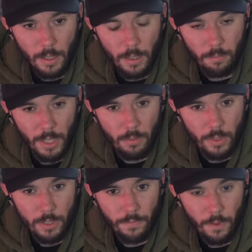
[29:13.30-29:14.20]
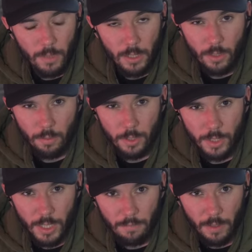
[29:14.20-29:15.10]
uh, but it was from October
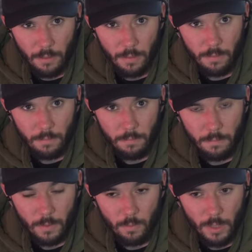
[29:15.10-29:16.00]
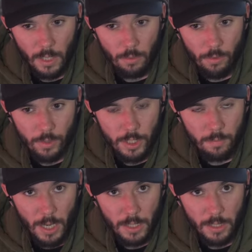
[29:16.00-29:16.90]
seventh when they were
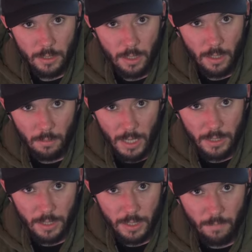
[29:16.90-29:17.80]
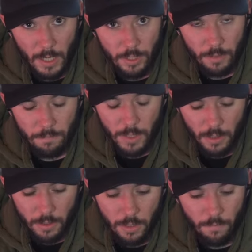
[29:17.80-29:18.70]
responding to Hamas's invasion.
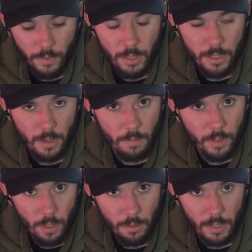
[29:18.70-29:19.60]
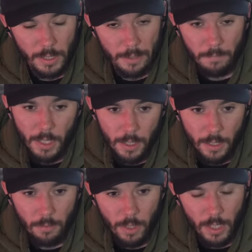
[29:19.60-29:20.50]
Here's some footage of them currently,
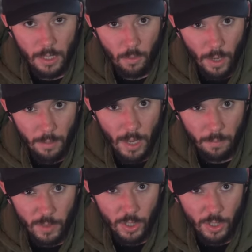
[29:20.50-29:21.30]
then we're going to hit the Wayback